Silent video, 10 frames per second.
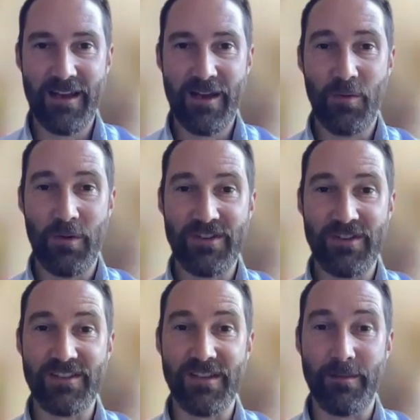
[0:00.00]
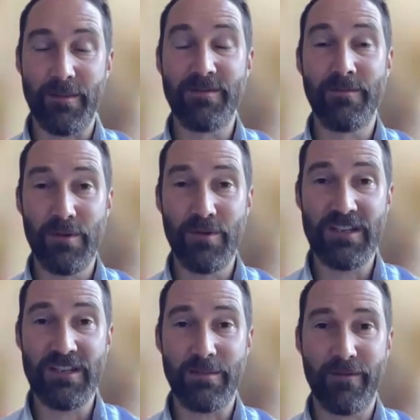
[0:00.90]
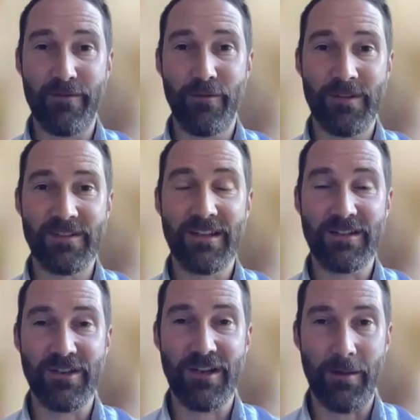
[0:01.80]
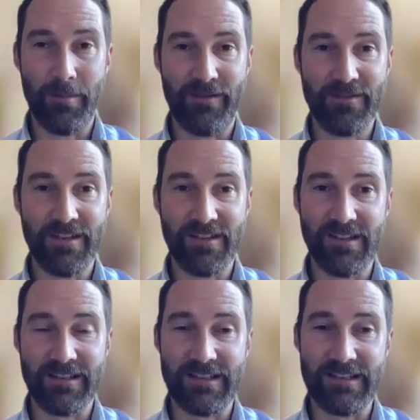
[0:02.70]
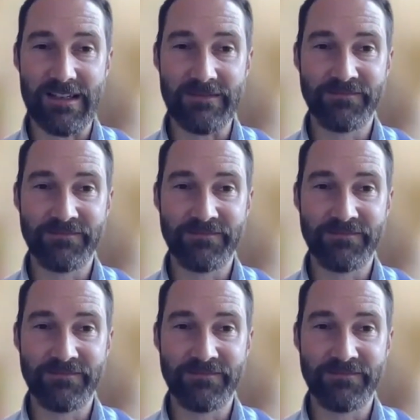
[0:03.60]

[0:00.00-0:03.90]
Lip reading: which is a boutique performance culture uplift consultancy.